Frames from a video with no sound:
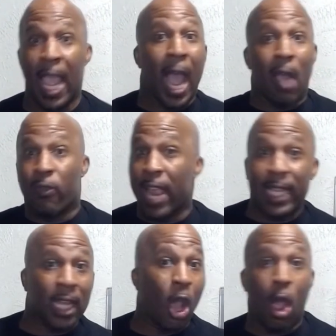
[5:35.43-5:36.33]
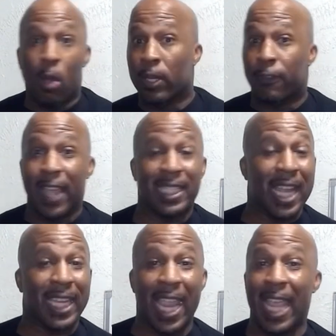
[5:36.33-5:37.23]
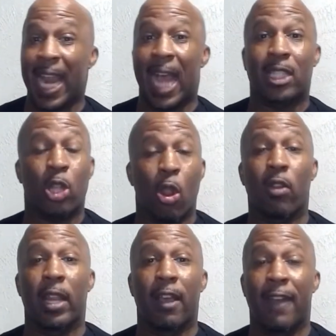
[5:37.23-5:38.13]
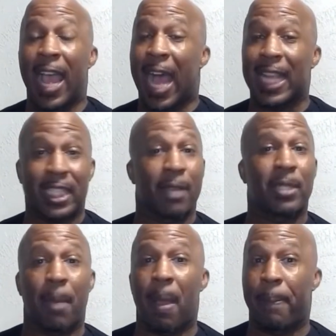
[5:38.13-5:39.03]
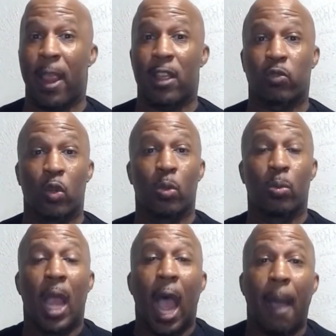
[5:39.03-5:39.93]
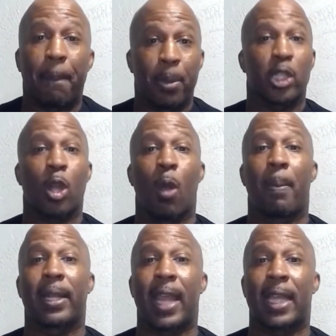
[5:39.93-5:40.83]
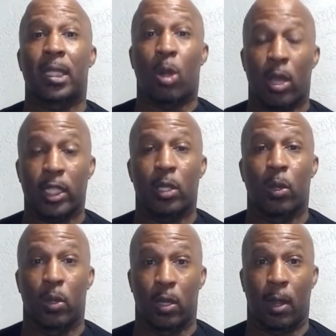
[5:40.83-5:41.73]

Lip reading: I ran down the hallway as fast as I can. I turned left. I stepped inside my parents' room. I pushed open my daddy's closet door.